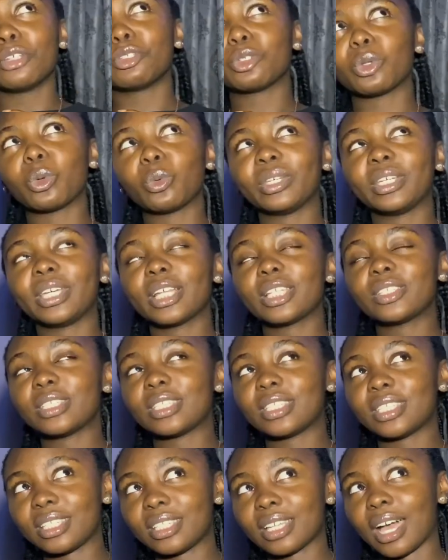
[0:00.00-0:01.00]
So we get to
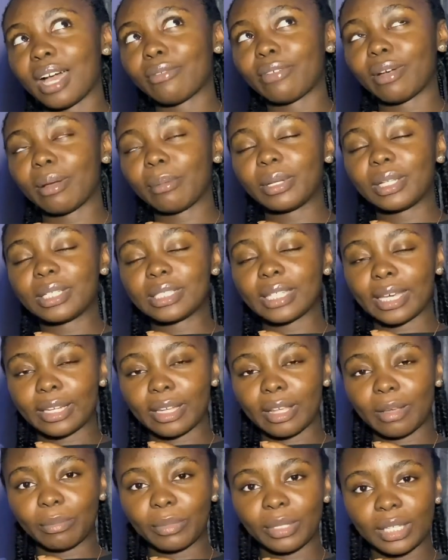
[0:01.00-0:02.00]
see her family
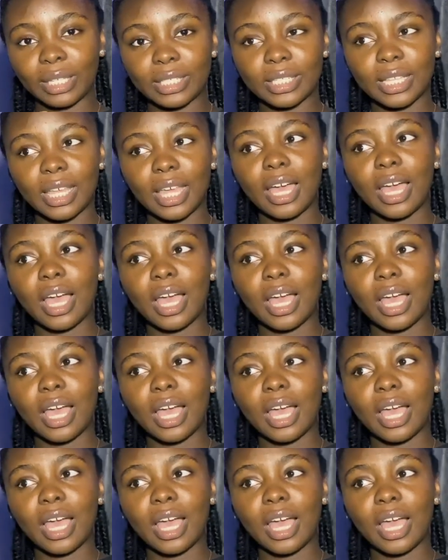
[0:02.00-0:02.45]
dynamics